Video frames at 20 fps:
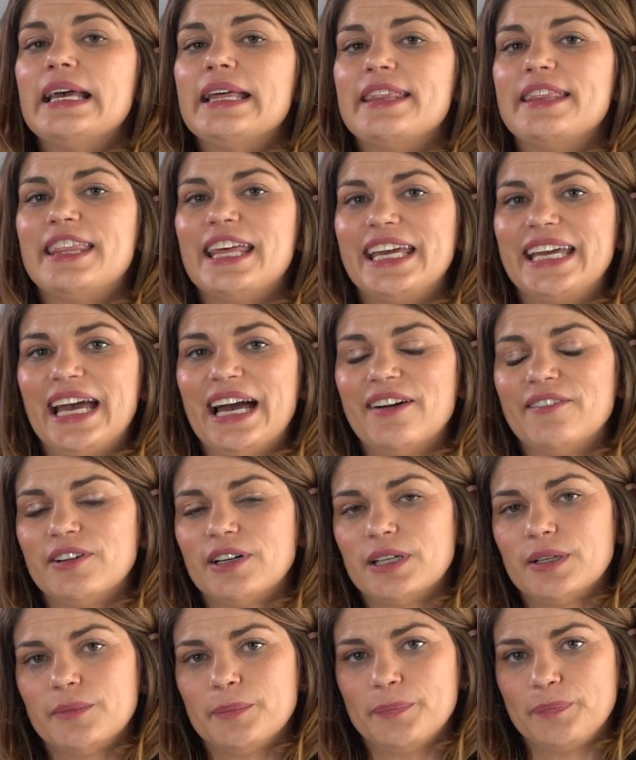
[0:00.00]
They have
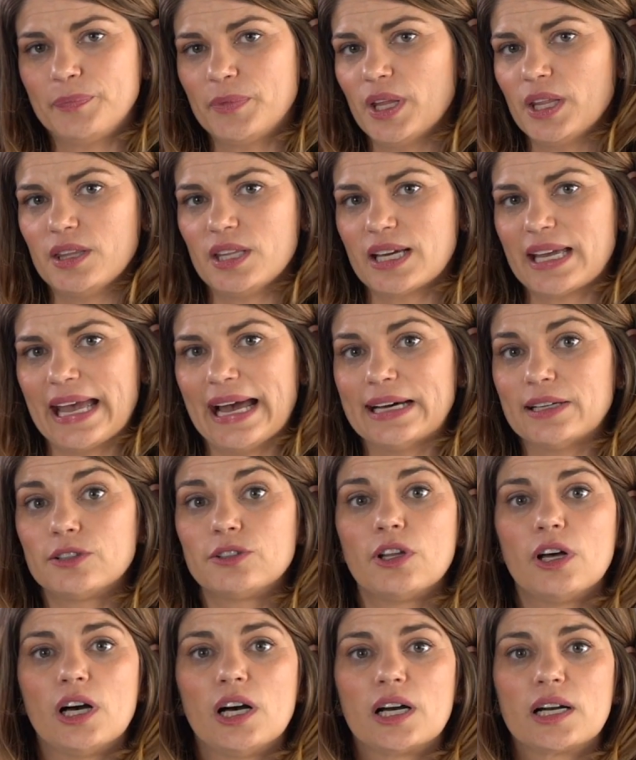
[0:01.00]
um, the
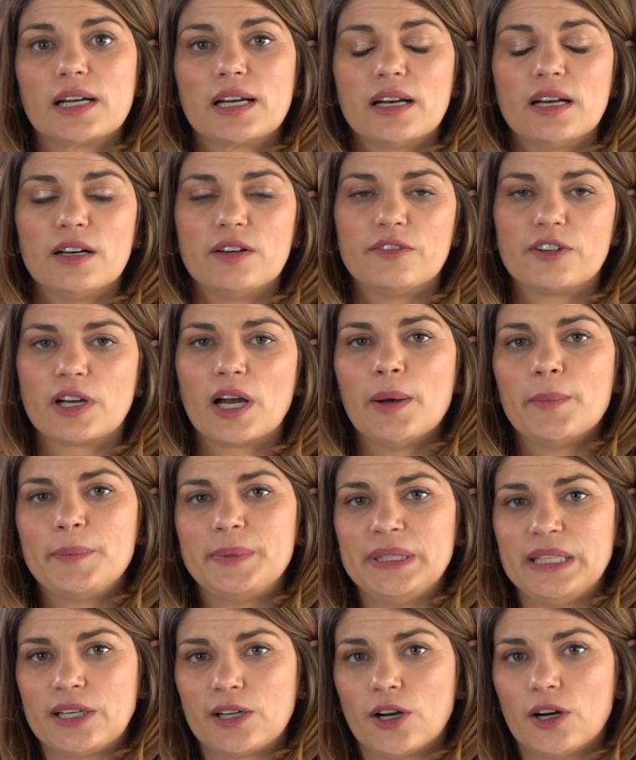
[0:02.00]
catalog of a
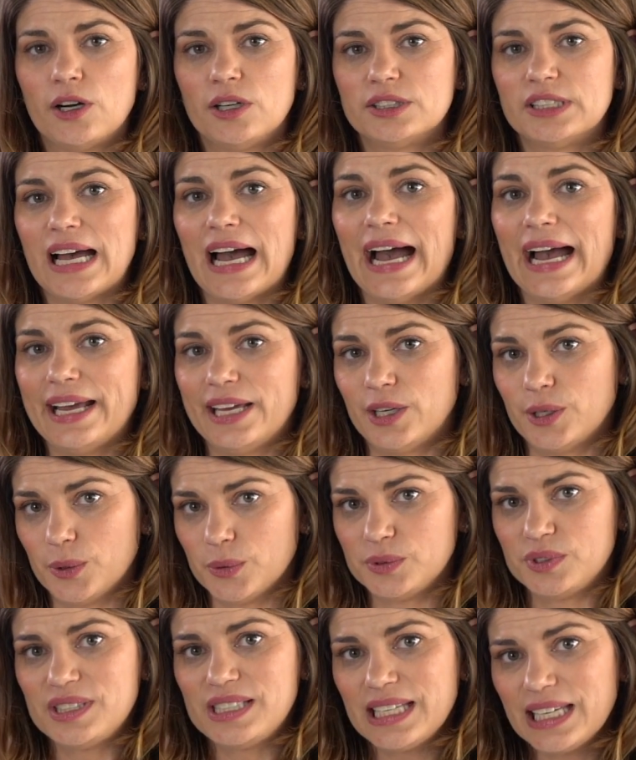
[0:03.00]
company called
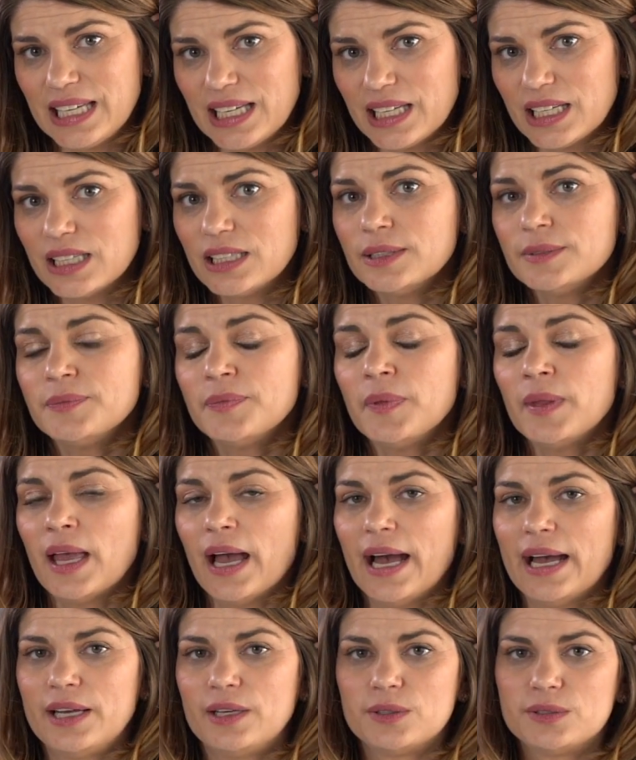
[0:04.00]
IoT.
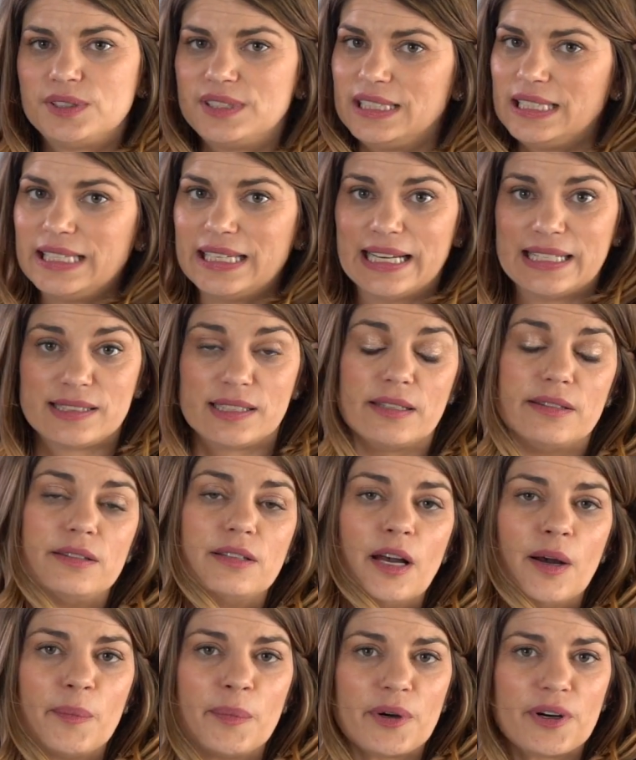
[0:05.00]
IoT has a
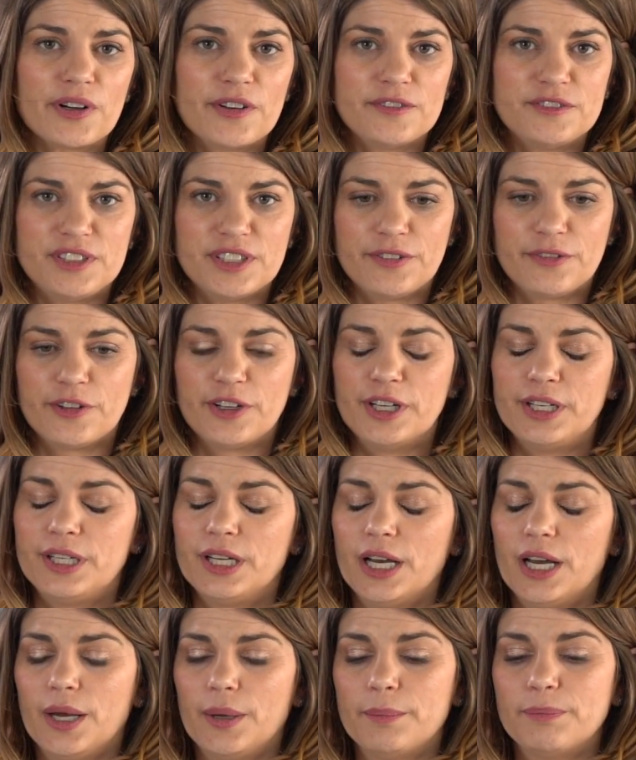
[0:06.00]
number of different
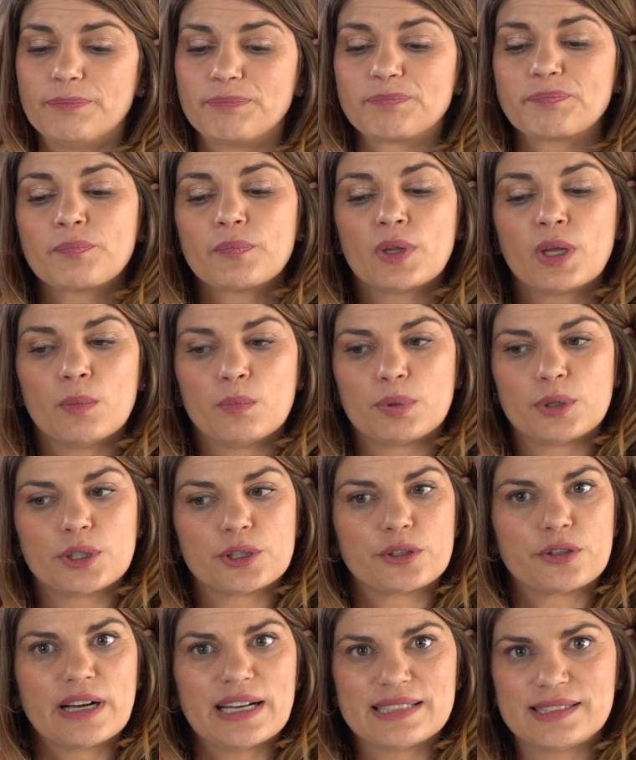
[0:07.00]
um,
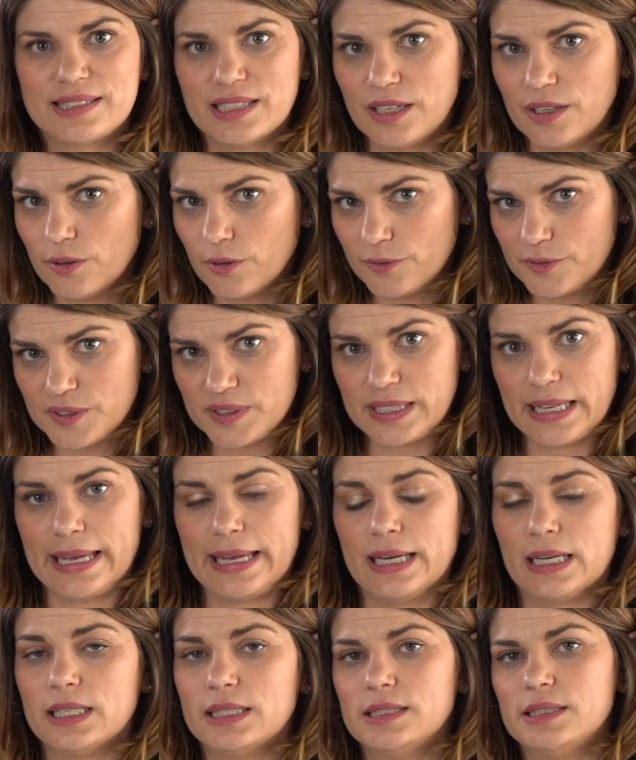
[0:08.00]
progressives
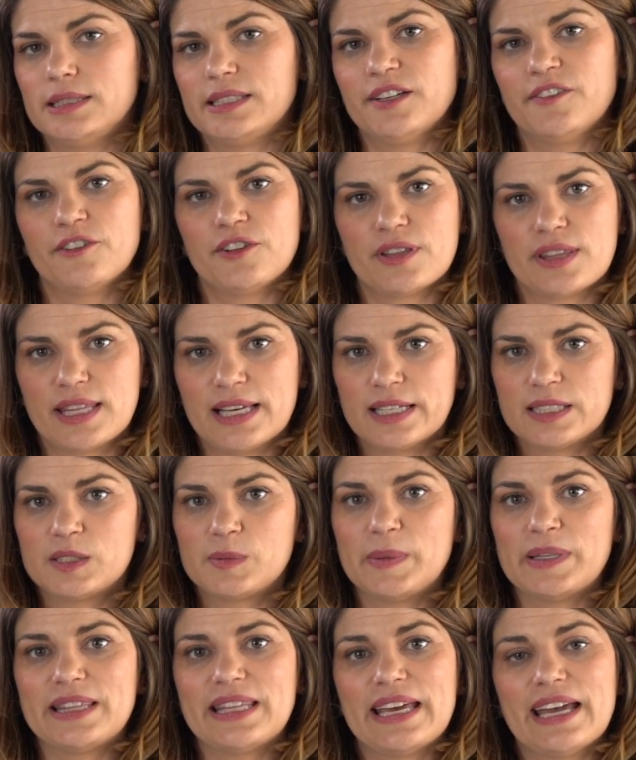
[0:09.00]
and different things,
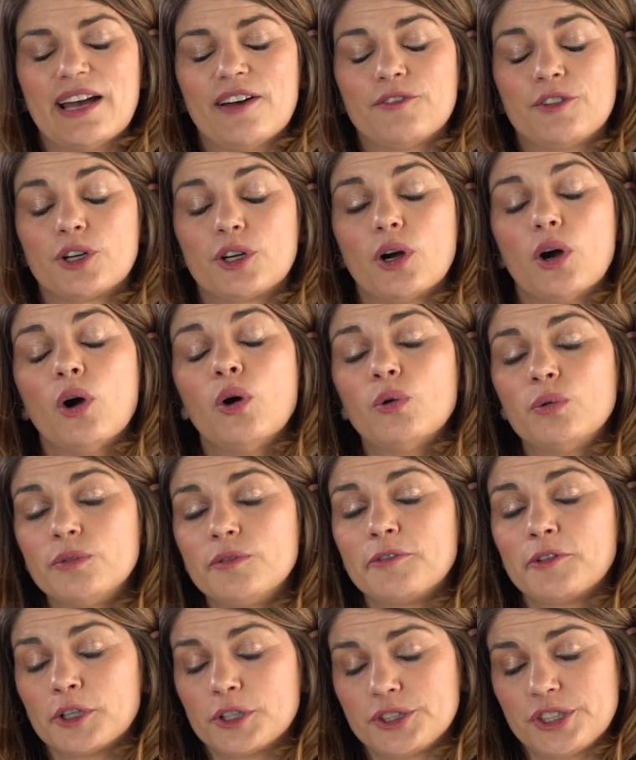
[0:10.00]
but they have their own
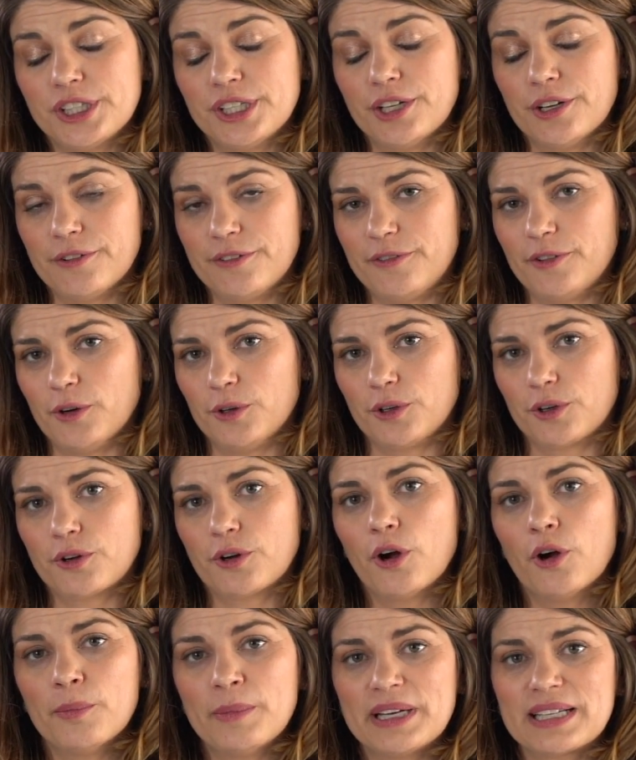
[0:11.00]
version of
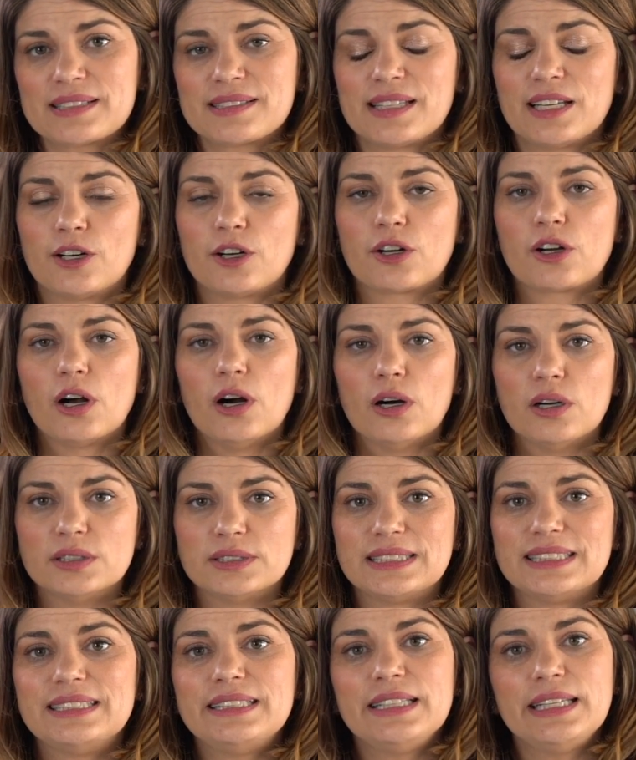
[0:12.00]
photochromics that are
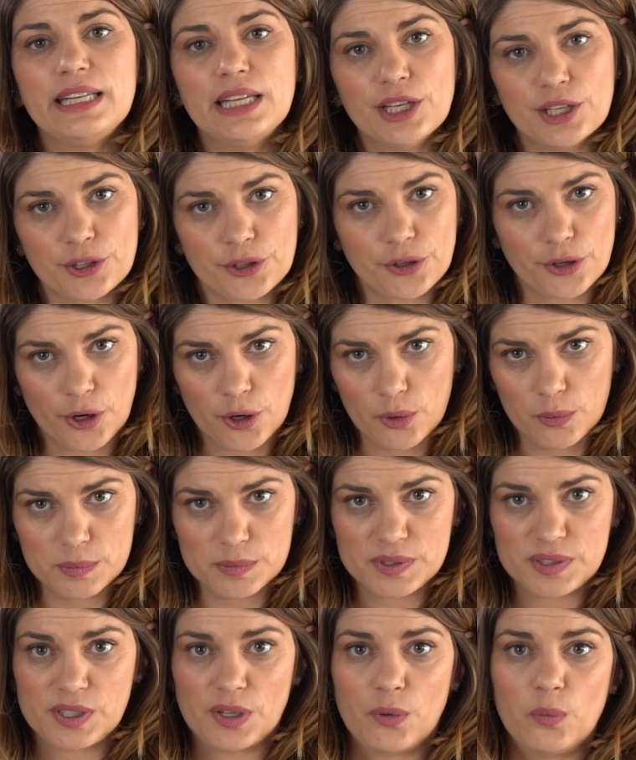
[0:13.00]
called neochromes.
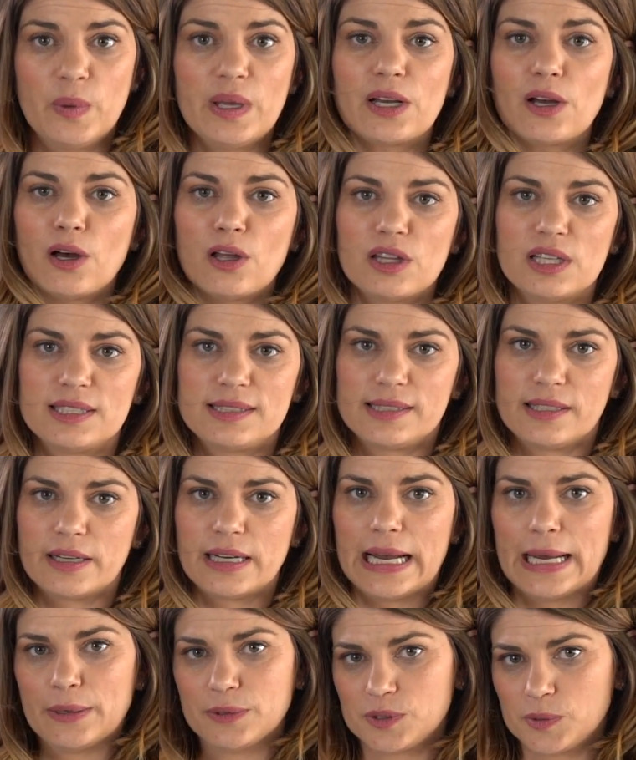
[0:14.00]
So we call this our
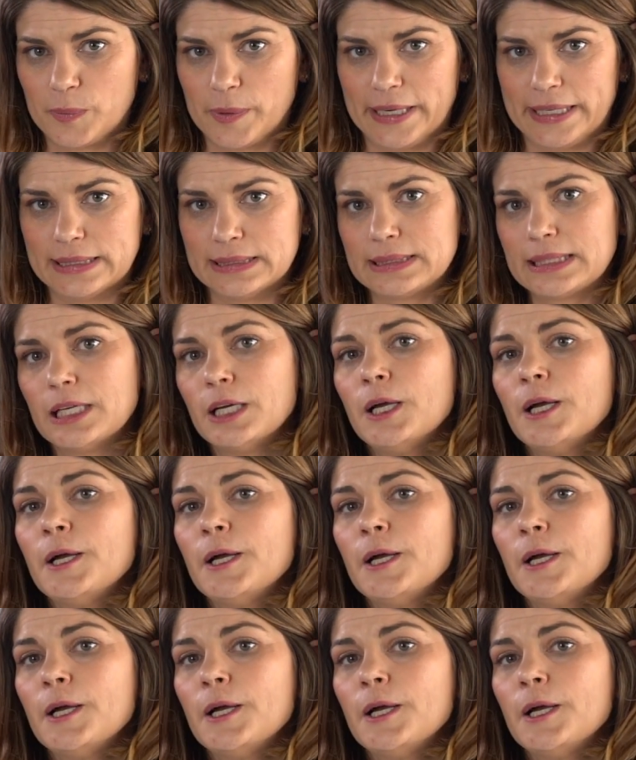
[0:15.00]
house brand.